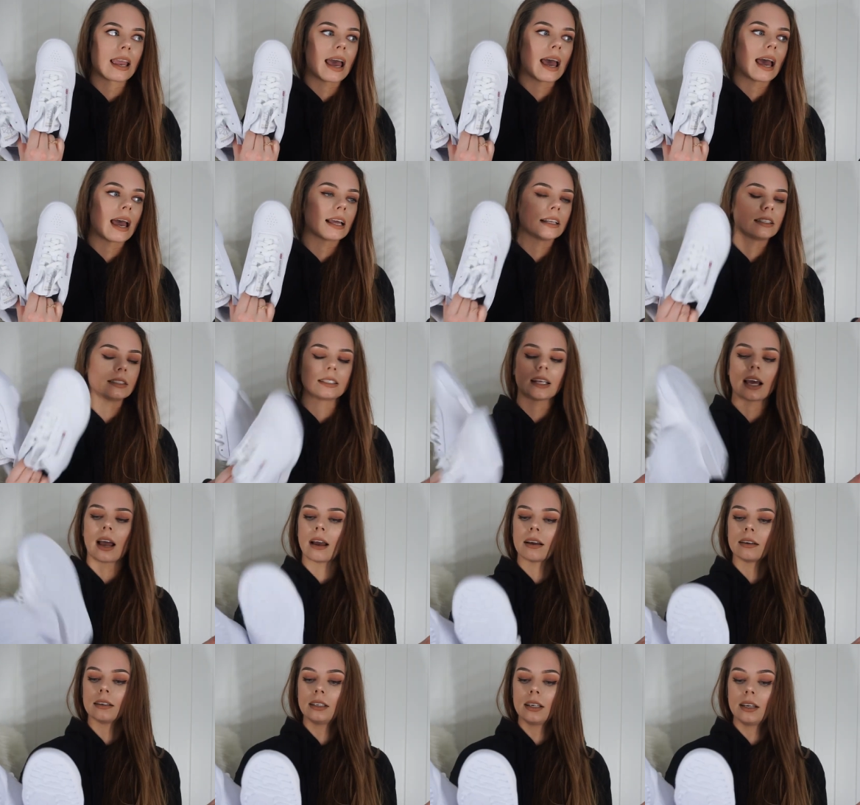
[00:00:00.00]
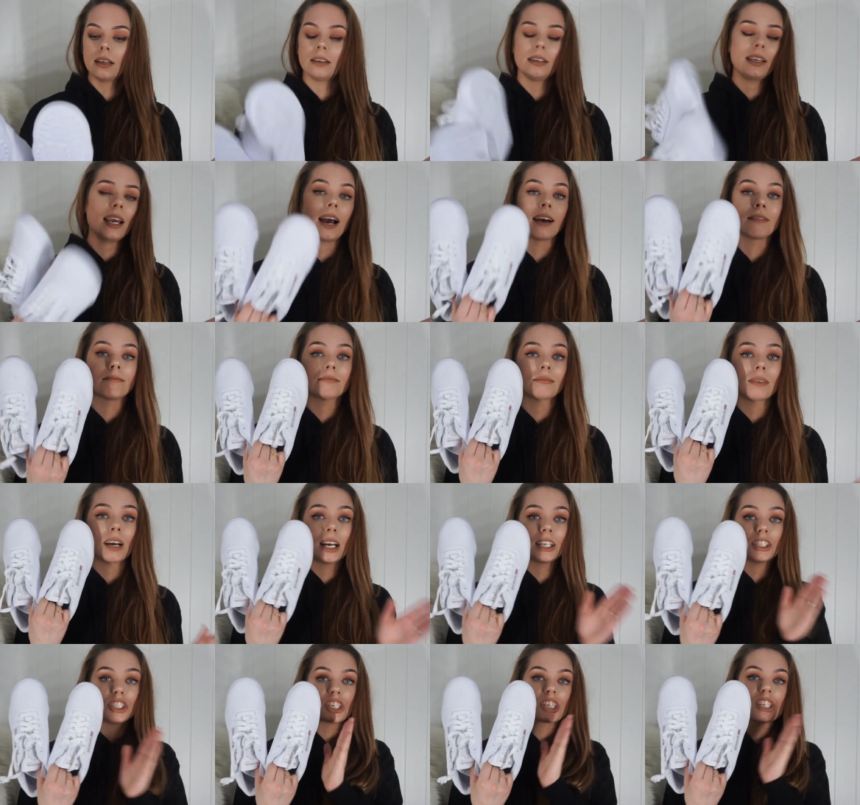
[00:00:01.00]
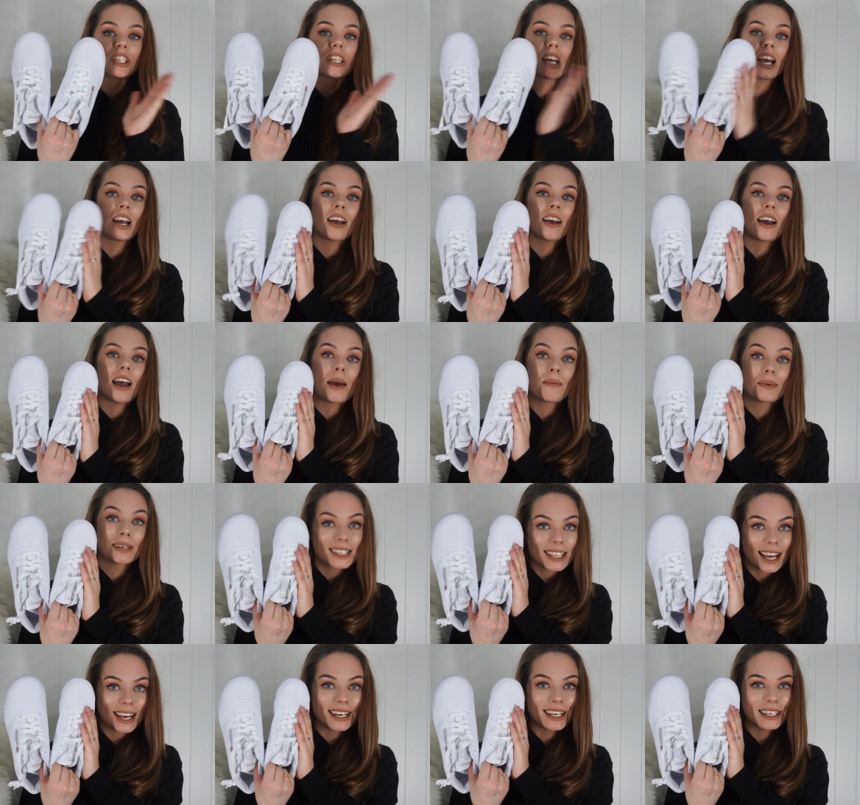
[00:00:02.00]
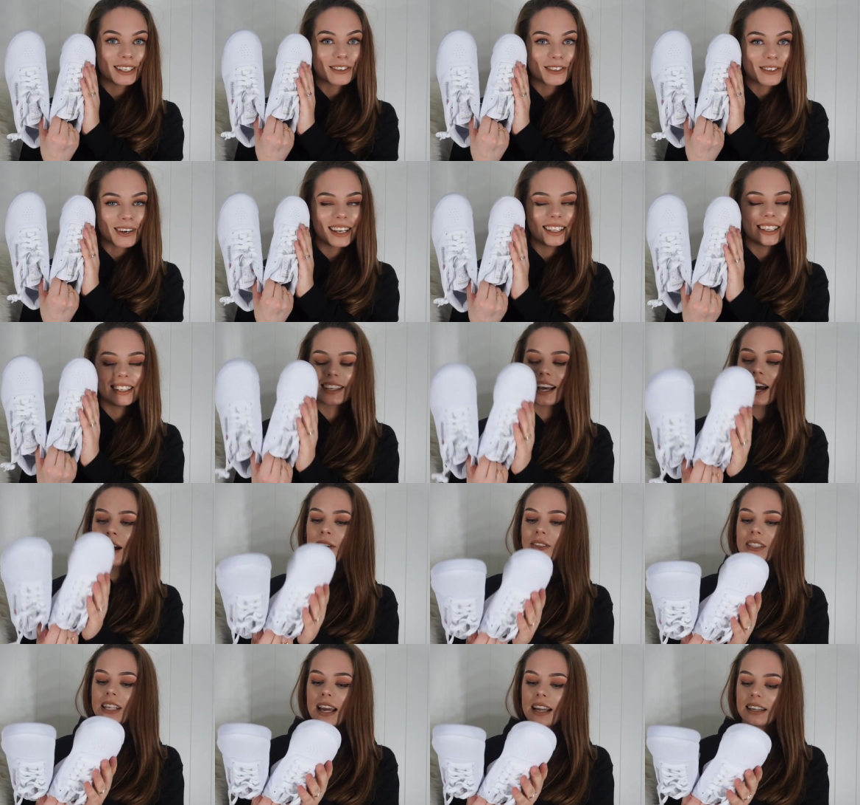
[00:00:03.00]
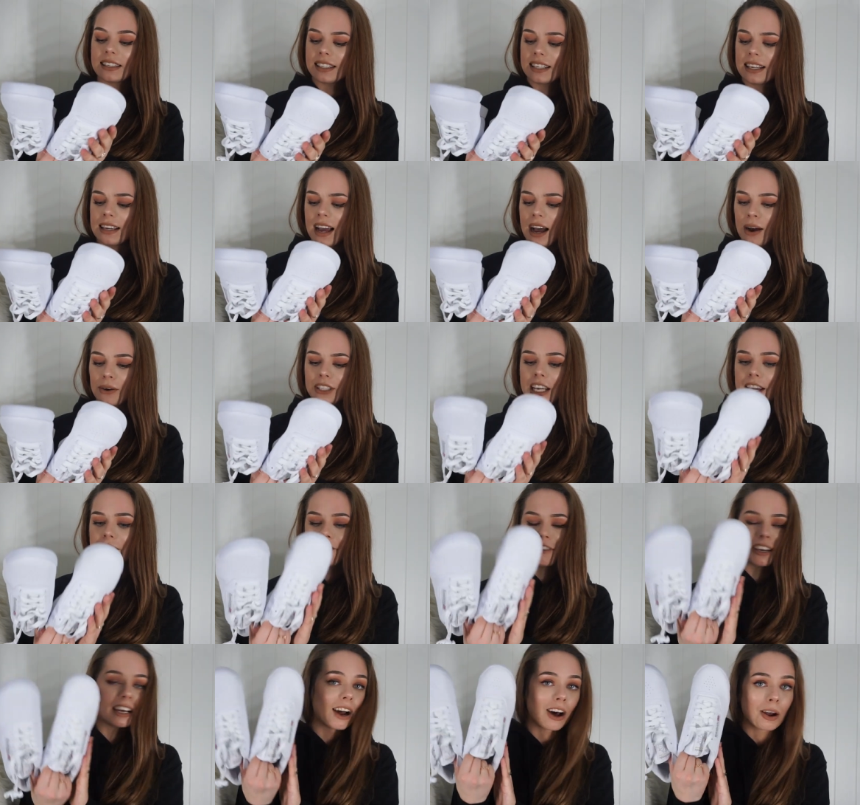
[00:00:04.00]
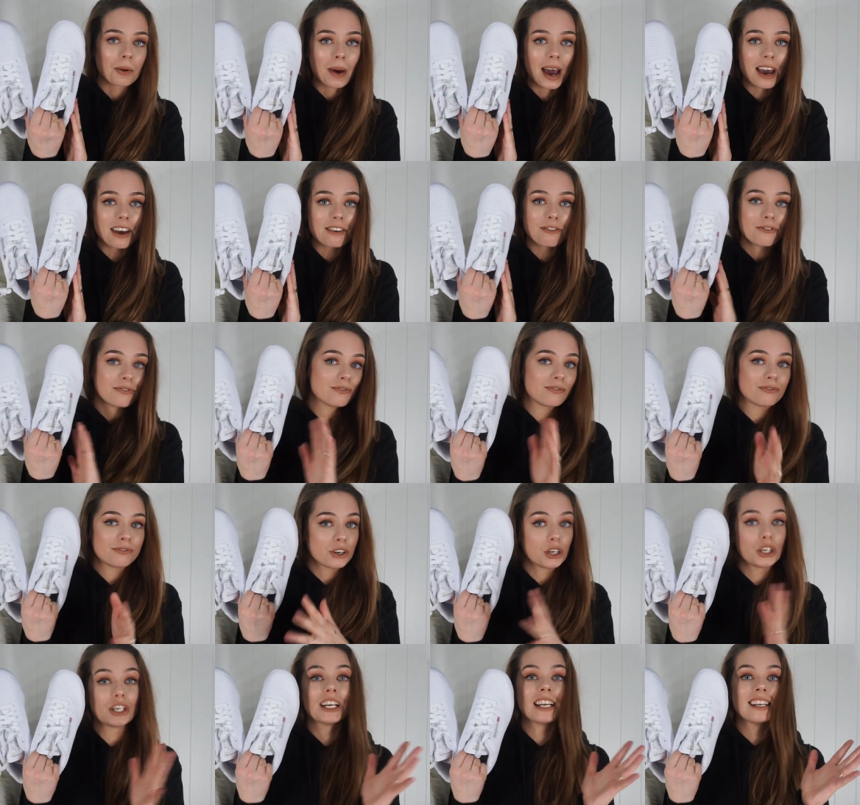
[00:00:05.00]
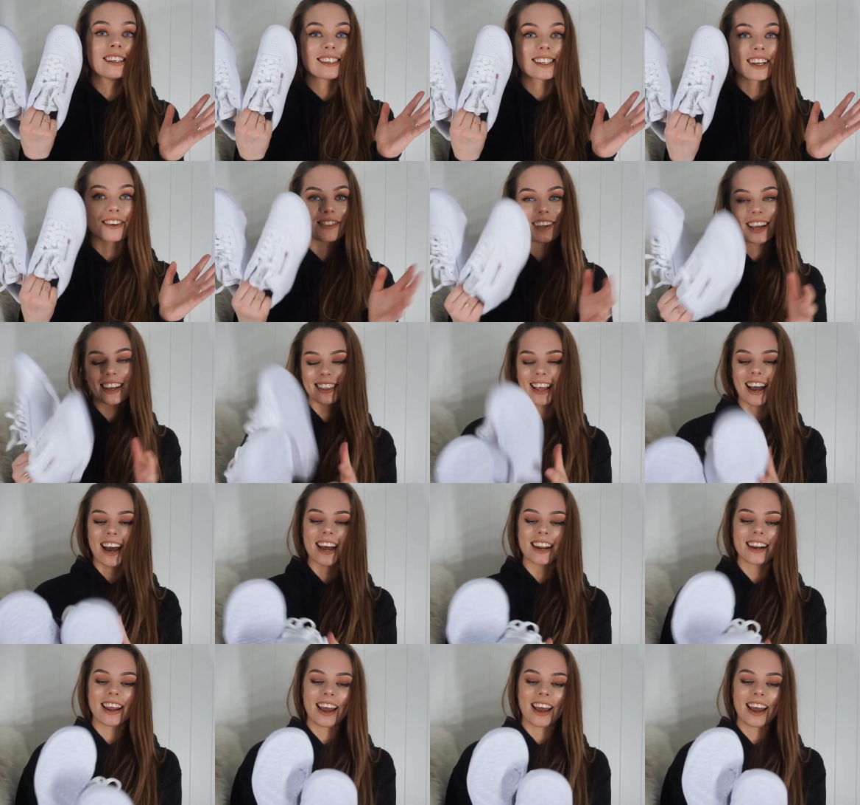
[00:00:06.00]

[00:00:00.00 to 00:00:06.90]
And yeah, I just am excited to try these out and see how they fit on my foot and stuff like that.